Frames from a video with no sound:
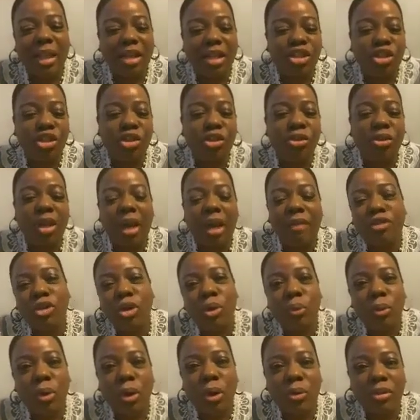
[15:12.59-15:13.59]
Like, so you're going to have
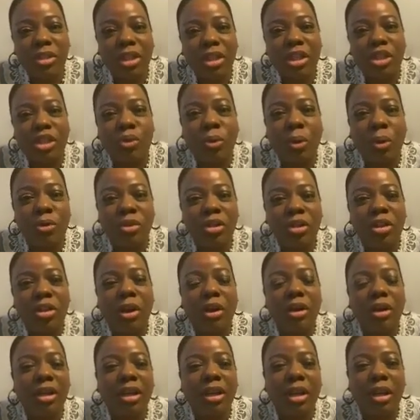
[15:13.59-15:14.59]
your roses. Roses
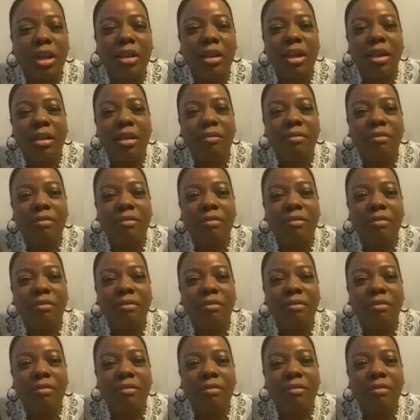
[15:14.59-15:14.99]
are good.